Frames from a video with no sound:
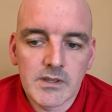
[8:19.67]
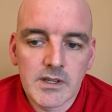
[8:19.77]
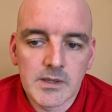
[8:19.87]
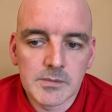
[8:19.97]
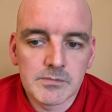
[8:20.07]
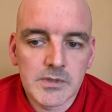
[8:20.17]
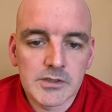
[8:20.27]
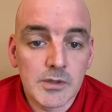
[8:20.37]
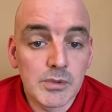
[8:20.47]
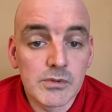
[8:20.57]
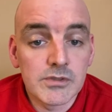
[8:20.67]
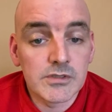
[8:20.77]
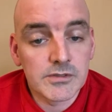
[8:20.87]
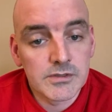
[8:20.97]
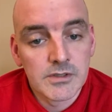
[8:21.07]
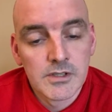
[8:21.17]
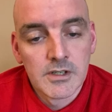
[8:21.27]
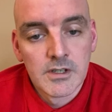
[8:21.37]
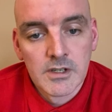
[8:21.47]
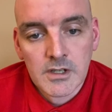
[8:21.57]
I suppose there's
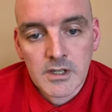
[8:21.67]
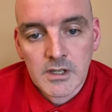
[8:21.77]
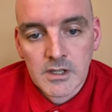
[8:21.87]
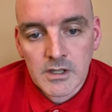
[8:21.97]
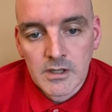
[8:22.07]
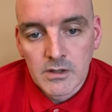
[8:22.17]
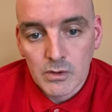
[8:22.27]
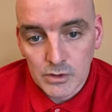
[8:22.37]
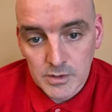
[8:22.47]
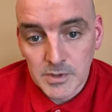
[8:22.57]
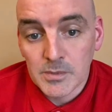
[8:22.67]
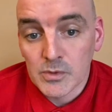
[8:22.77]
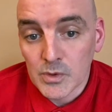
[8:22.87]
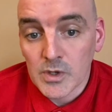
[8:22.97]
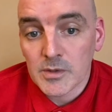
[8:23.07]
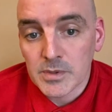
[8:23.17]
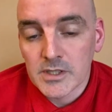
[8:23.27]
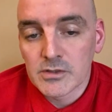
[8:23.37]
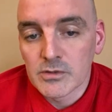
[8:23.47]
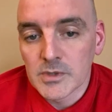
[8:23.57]
lots of people in the
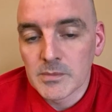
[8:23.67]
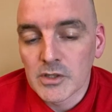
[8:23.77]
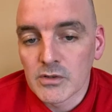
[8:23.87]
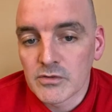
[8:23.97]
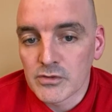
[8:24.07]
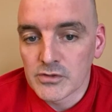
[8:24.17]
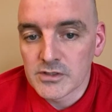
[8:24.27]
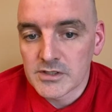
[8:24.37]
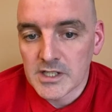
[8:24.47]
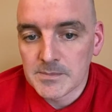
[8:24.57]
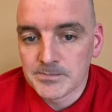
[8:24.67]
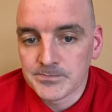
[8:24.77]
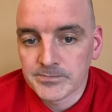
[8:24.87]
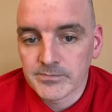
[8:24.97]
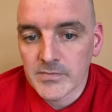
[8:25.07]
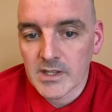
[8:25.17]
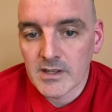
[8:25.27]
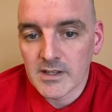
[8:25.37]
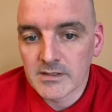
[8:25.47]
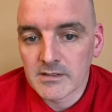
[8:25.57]
workplace who may be going through the same.
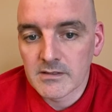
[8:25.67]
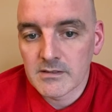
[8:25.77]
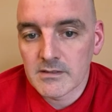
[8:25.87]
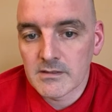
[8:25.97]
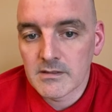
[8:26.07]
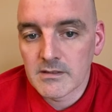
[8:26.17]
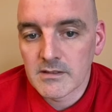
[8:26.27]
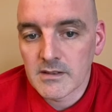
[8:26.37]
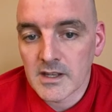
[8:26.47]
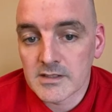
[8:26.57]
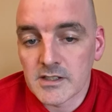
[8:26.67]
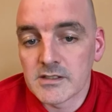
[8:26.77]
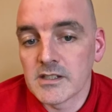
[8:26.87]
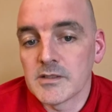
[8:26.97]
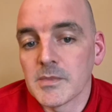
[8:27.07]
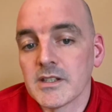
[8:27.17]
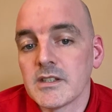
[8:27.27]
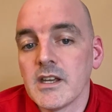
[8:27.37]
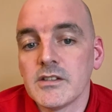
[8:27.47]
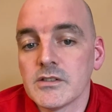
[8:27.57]
And as I say, my
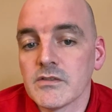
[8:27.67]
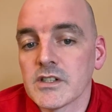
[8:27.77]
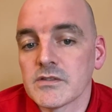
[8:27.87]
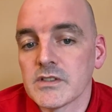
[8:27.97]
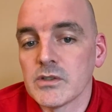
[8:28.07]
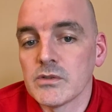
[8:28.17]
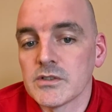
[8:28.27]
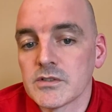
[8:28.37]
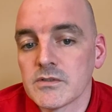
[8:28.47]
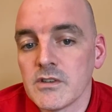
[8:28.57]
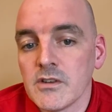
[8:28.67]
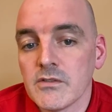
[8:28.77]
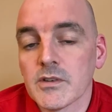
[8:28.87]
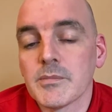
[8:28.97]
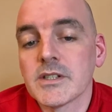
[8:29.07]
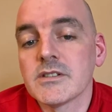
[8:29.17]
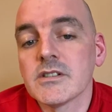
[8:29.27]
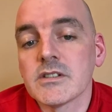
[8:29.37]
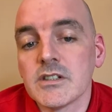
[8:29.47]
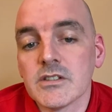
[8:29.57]
intention of this video is for
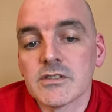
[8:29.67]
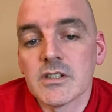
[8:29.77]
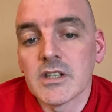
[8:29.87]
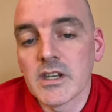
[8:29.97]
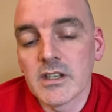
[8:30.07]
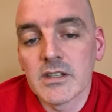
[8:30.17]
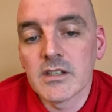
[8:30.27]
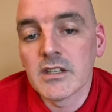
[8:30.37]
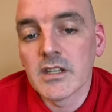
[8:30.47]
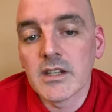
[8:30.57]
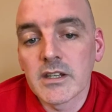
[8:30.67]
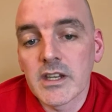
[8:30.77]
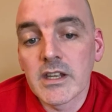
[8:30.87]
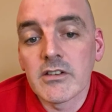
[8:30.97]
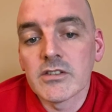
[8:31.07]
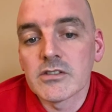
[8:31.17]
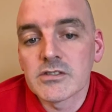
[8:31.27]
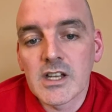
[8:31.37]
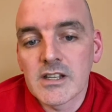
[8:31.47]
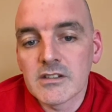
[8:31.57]
business leaders to gain a greater
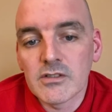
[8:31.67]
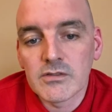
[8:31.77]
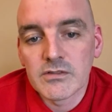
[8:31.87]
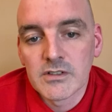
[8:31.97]
understanding of